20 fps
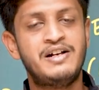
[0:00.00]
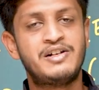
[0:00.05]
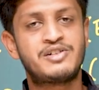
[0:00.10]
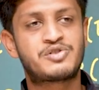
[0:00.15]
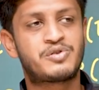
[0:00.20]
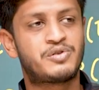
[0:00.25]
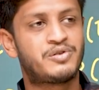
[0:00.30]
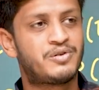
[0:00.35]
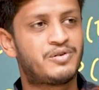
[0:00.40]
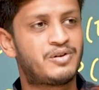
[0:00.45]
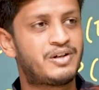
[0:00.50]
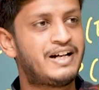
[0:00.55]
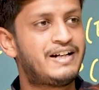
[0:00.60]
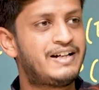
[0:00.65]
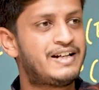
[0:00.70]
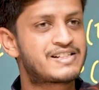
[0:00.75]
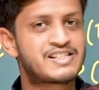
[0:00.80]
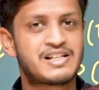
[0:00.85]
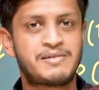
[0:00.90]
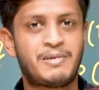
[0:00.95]
So
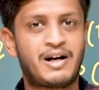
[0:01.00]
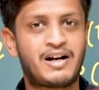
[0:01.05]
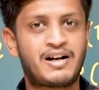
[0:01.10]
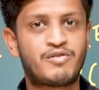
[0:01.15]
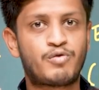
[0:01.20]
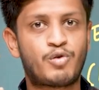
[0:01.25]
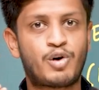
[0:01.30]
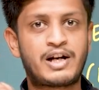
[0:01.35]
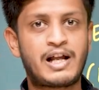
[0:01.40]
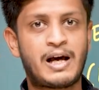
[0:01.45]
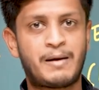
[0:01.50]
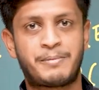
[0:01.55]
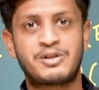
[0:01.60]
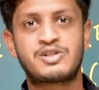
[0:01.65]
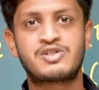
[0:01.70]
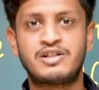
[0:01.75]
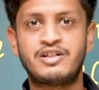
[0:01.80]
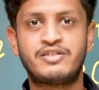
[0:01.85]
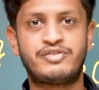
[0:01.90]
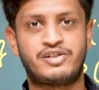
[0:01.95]
it doesn't matter what
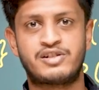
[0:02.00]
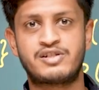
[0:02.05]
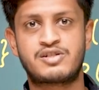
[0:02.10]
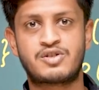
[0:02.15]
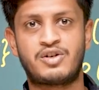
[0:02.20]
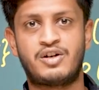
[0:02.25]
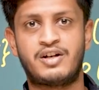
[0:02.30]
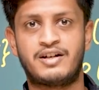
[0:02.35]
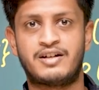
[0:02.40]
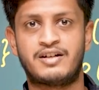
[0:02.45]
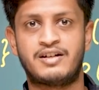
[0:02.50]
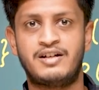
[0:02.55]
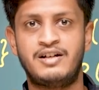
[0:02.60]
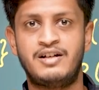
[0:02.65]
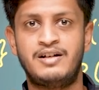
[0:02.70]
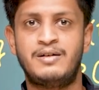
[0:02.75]
happens on the first coin.